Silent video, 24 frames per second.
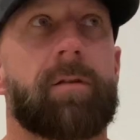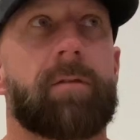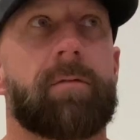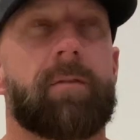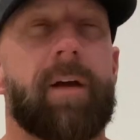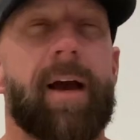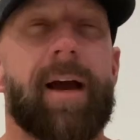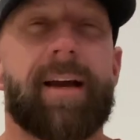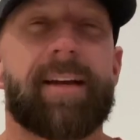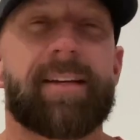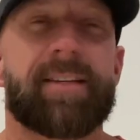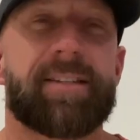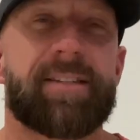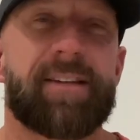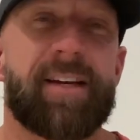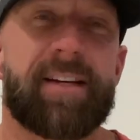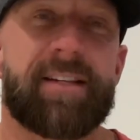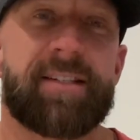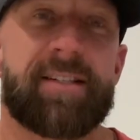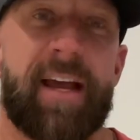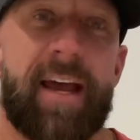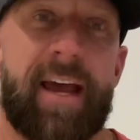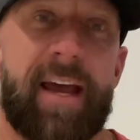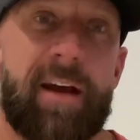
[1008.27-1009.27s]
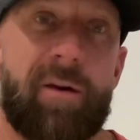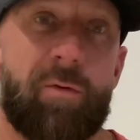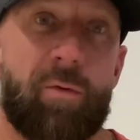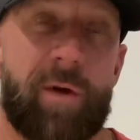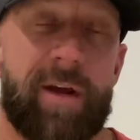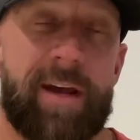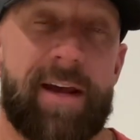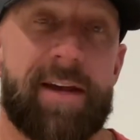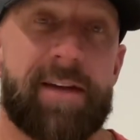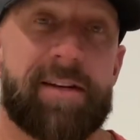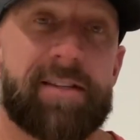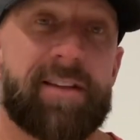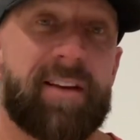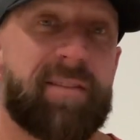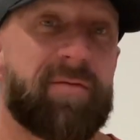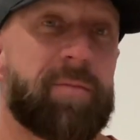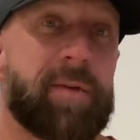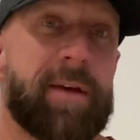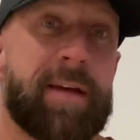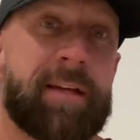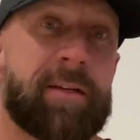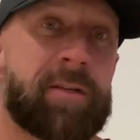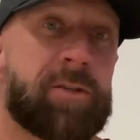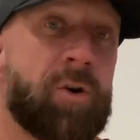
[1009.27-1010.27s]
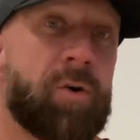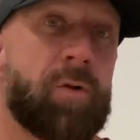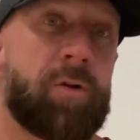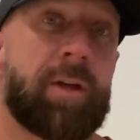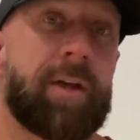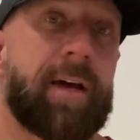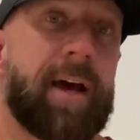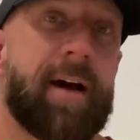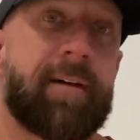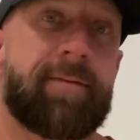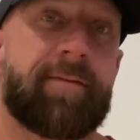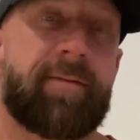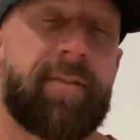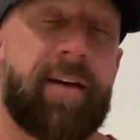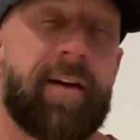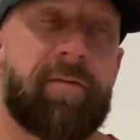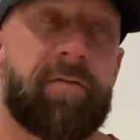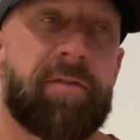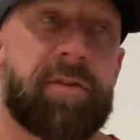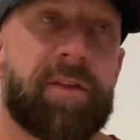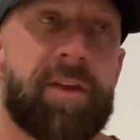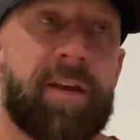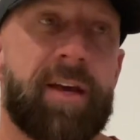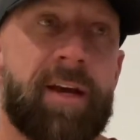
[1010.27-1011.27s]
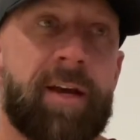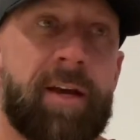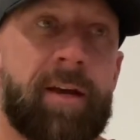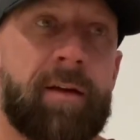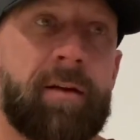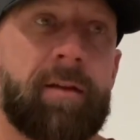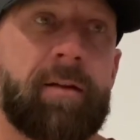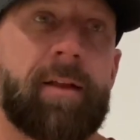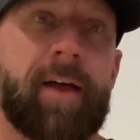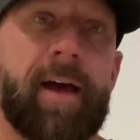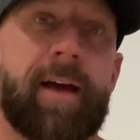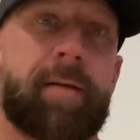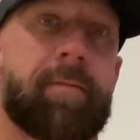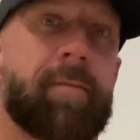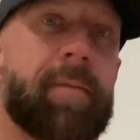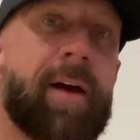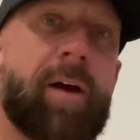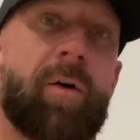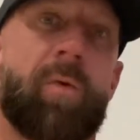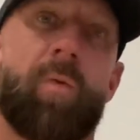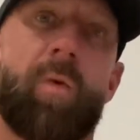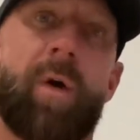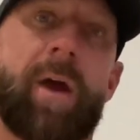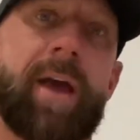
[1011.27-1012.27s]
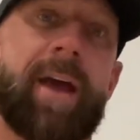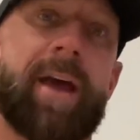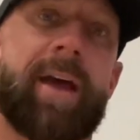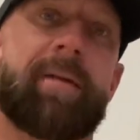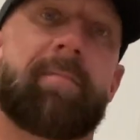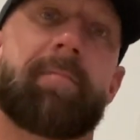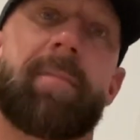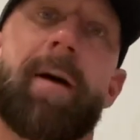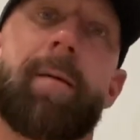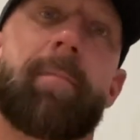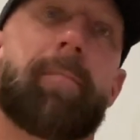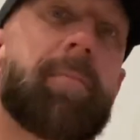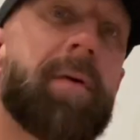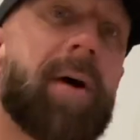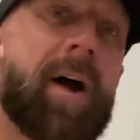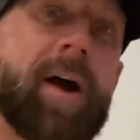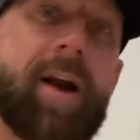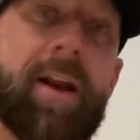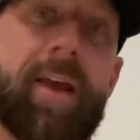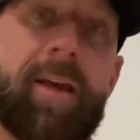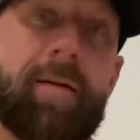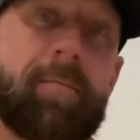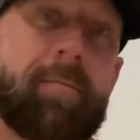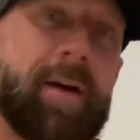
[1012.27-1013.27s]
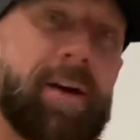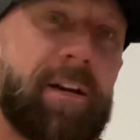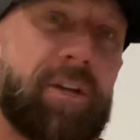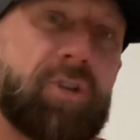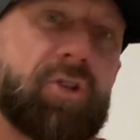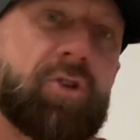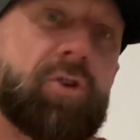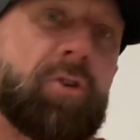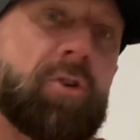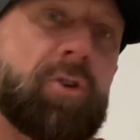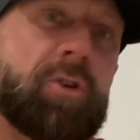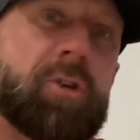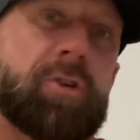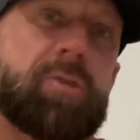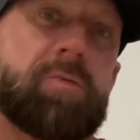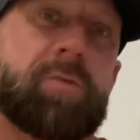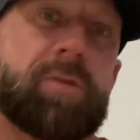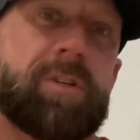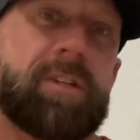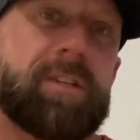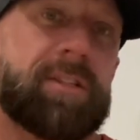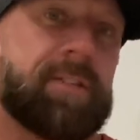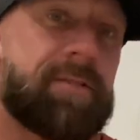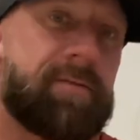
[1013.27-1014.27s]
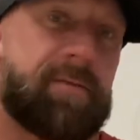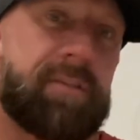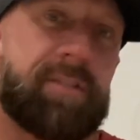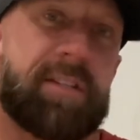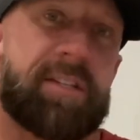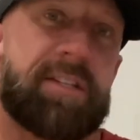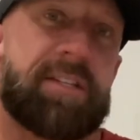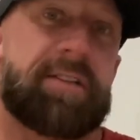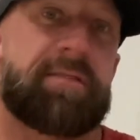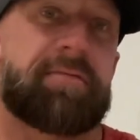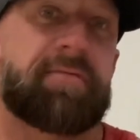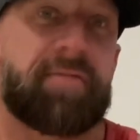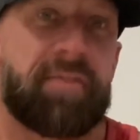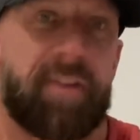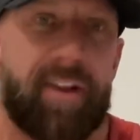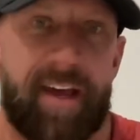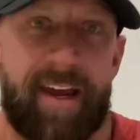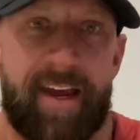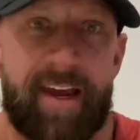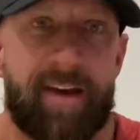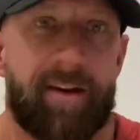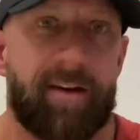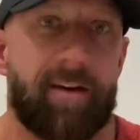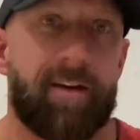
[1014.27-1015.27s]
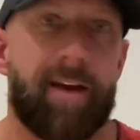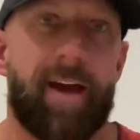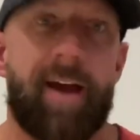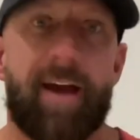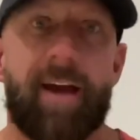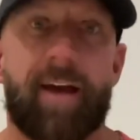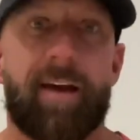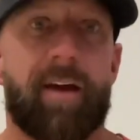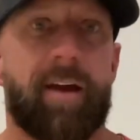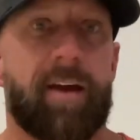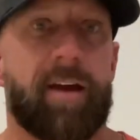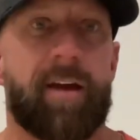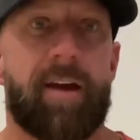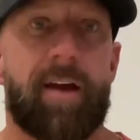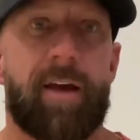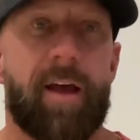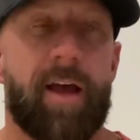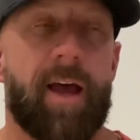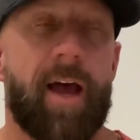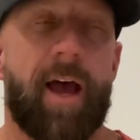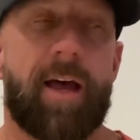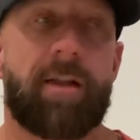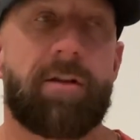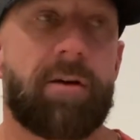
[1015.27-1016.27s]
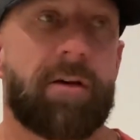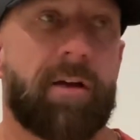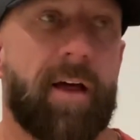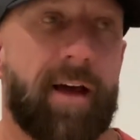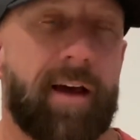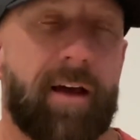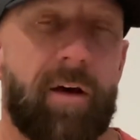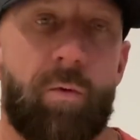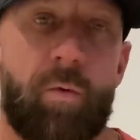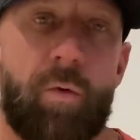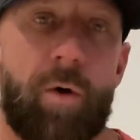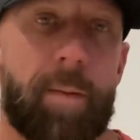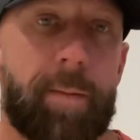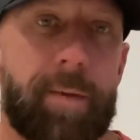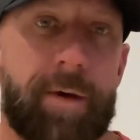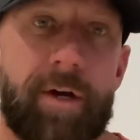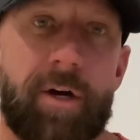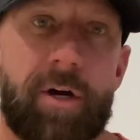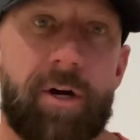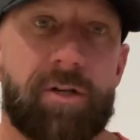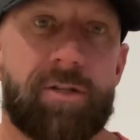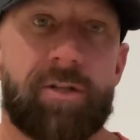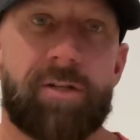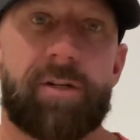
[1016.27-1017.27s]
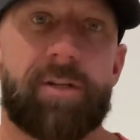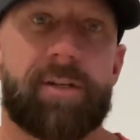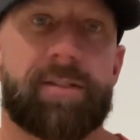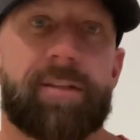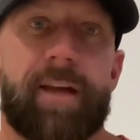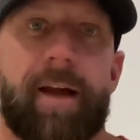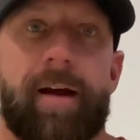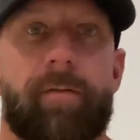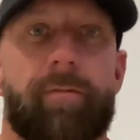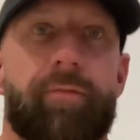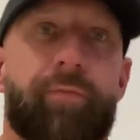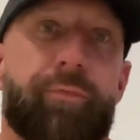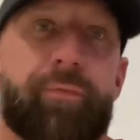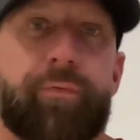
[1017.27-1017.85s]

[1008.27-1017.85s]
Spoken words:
like 6 to 8 weeks of being totally off of everything. Like my weight, my body, my shoulders would just deflate. Like I look like a whoopee cushion, just like